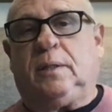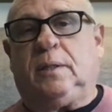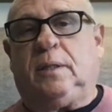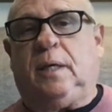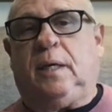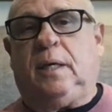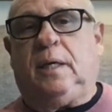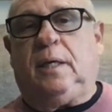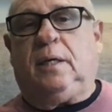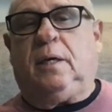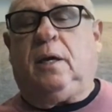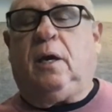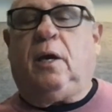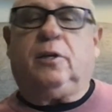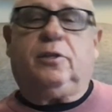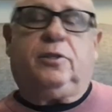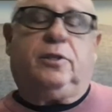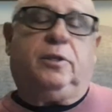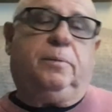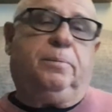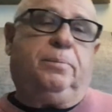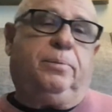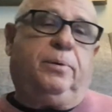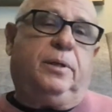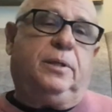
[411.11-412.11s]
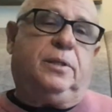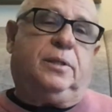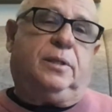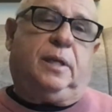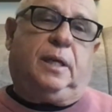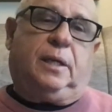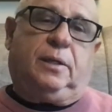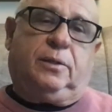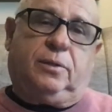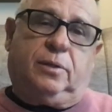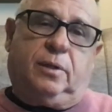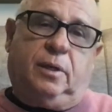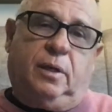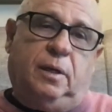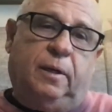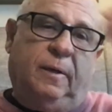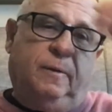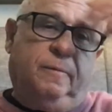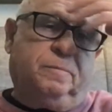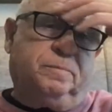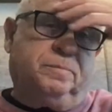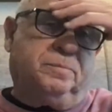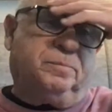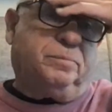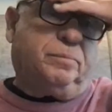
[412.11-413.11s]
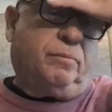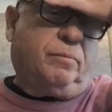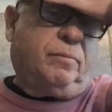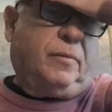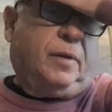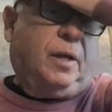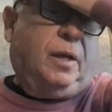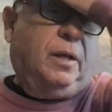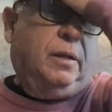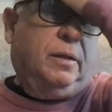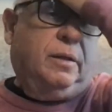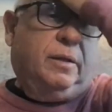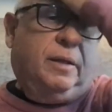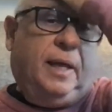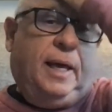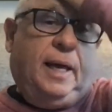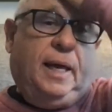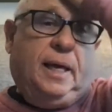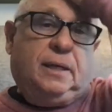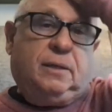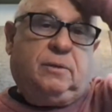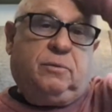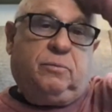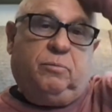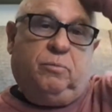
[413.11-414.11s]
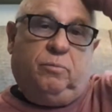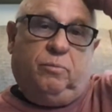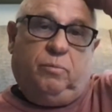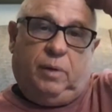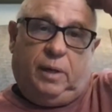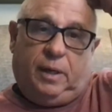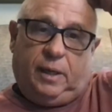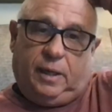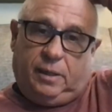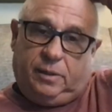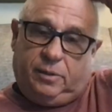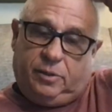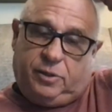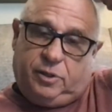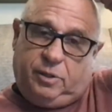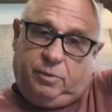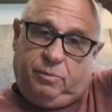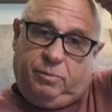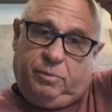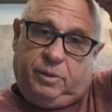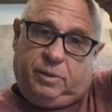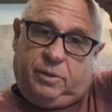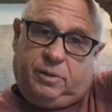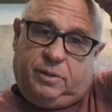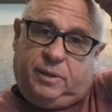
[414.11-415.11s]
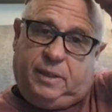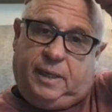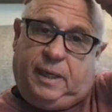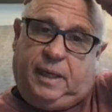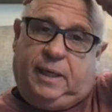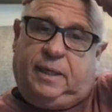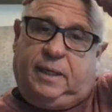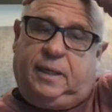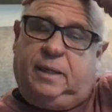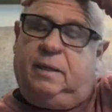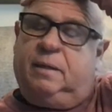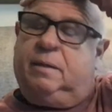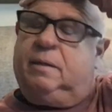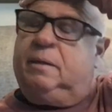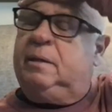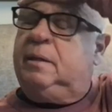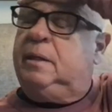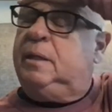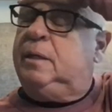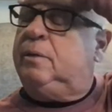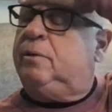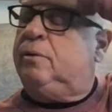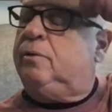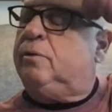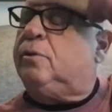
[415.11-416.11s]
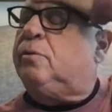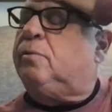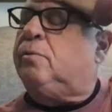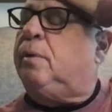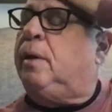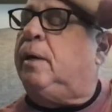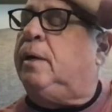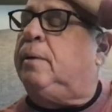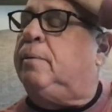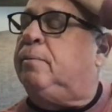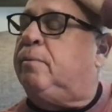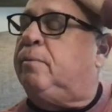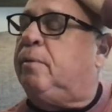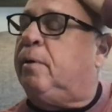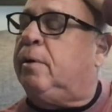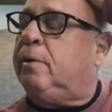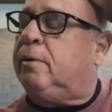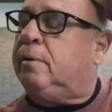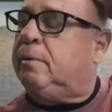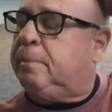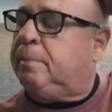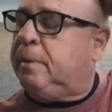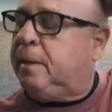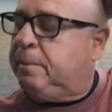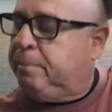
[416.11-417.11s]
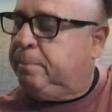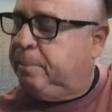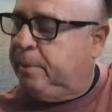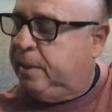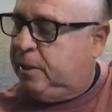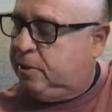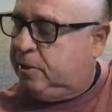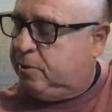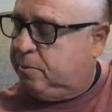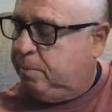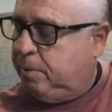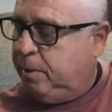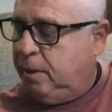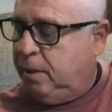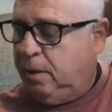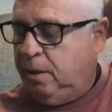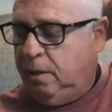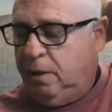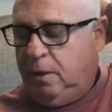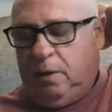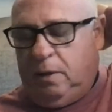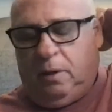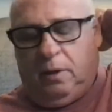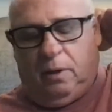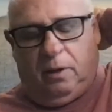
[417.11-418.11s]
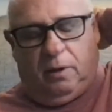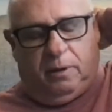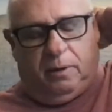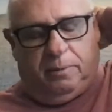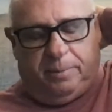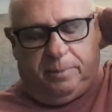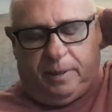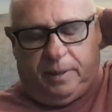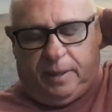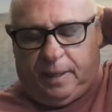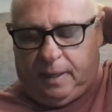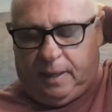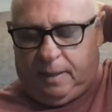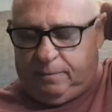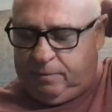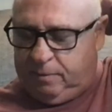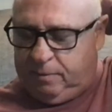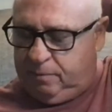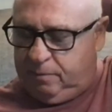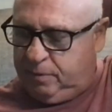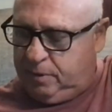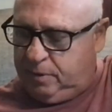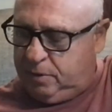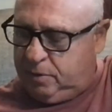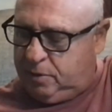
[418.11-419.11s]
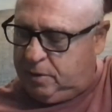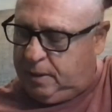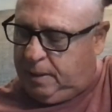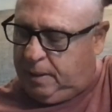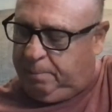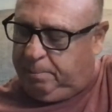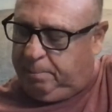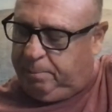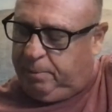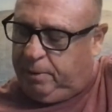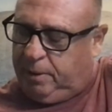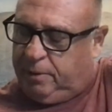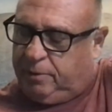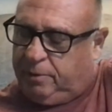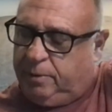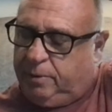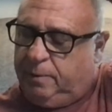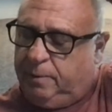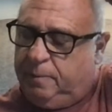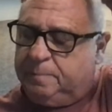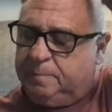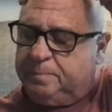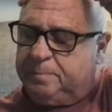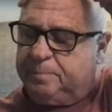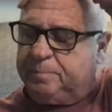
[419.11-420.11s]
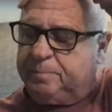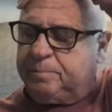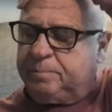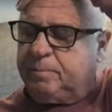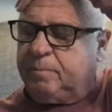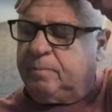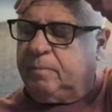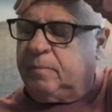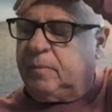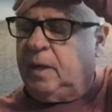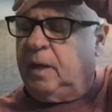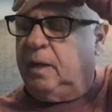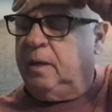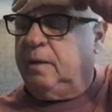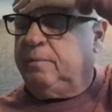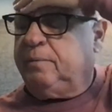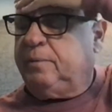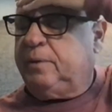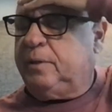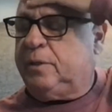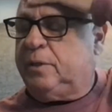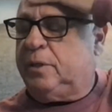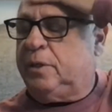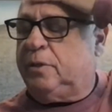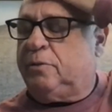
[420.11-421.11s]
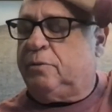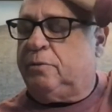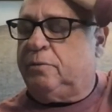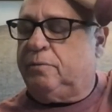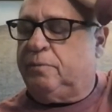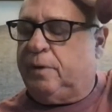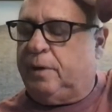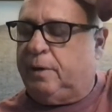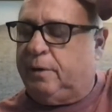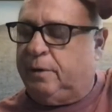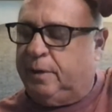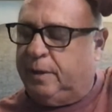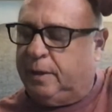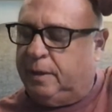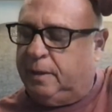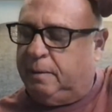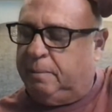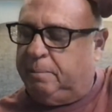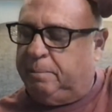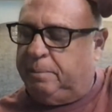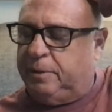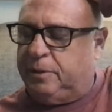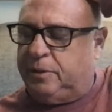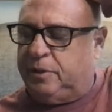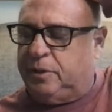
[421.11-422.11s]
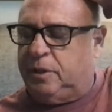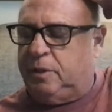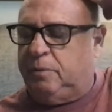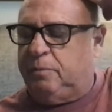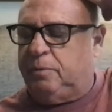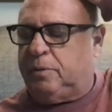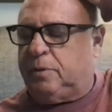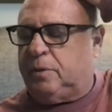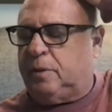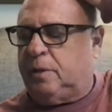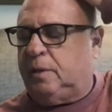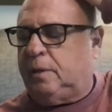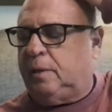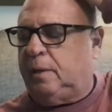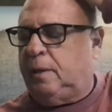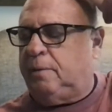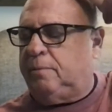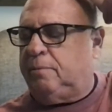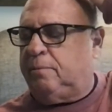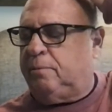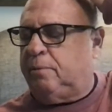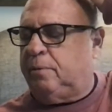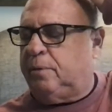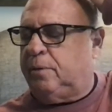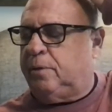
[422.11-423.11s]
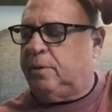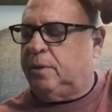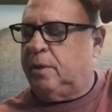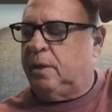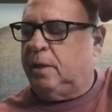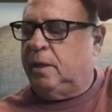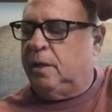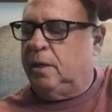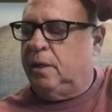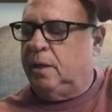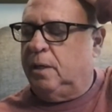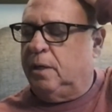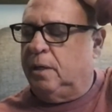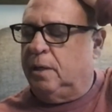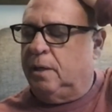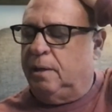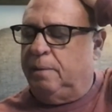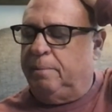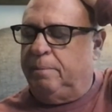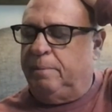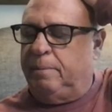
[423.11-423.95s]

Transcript: a Kashi princess and she was taken in her Swayamvara by Bhishma on behalf of his stepbrother, Vichitravirya, but she was in love with a